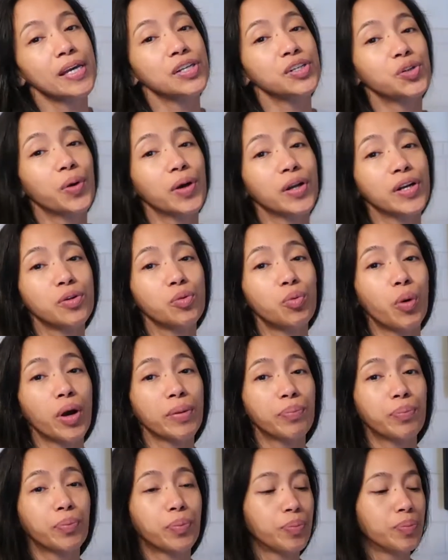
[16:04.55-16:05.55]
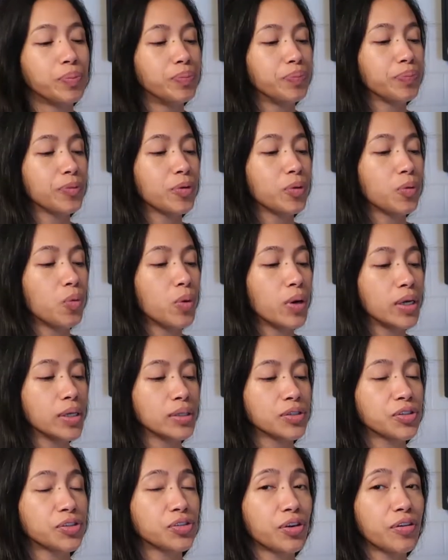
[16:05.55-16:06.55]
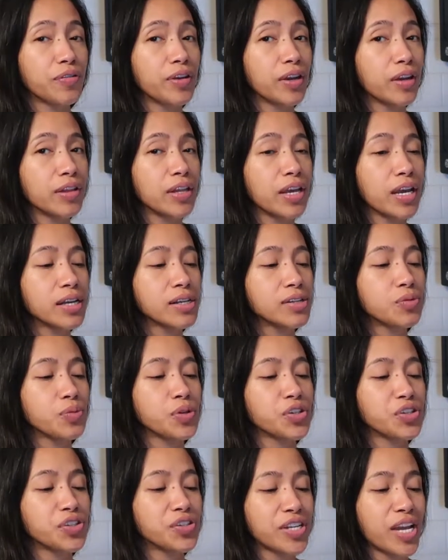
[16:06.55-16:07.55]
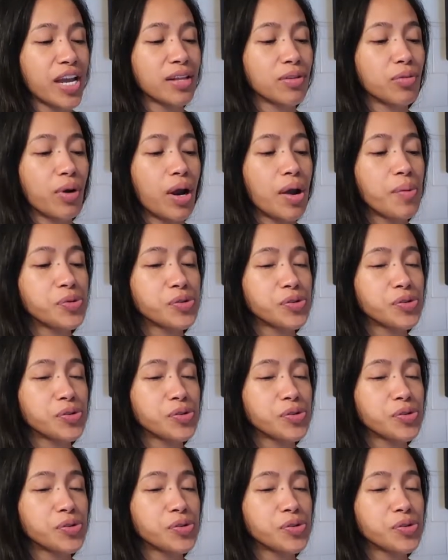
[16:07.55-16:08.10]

So I did one serving of this, which is 10 drops.